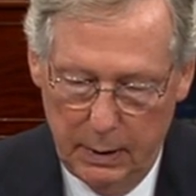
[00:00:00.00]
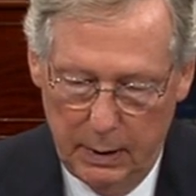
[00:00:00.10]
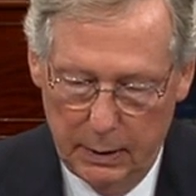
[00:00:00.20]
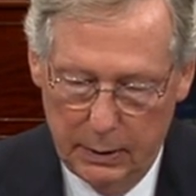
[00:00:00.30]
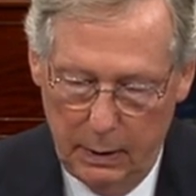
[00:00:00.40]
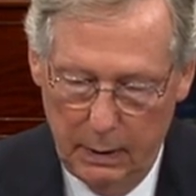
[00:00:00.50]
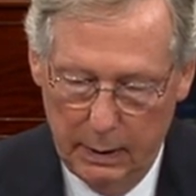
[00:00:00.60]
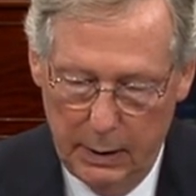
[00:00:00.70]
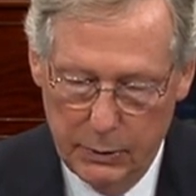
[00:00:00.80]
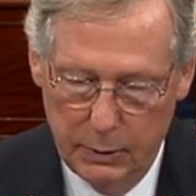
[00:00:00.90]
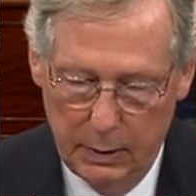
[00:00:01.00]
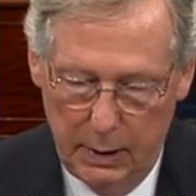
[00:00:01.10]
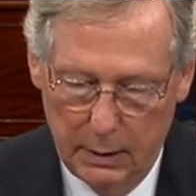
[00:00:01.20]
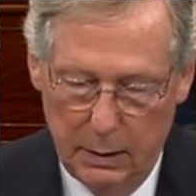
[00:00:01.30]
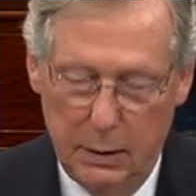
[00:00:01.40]
interrogation,
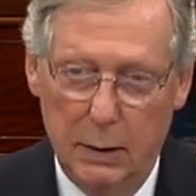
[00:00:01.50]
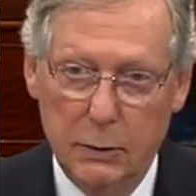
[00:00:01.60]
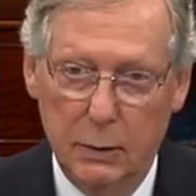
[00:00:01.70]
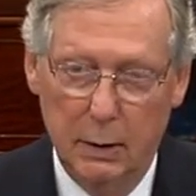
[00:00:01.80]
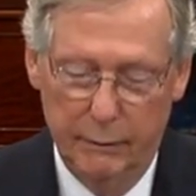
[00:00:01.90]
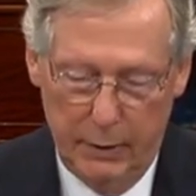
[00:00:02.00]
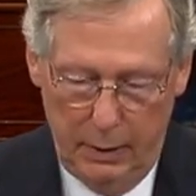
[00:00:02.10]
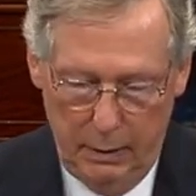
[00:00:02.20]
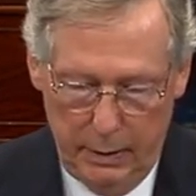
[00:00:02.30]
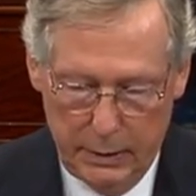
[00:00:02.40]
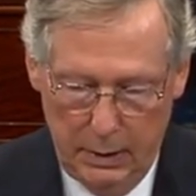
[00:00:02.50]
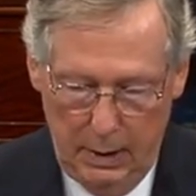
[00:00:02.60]
and detention of terrorists,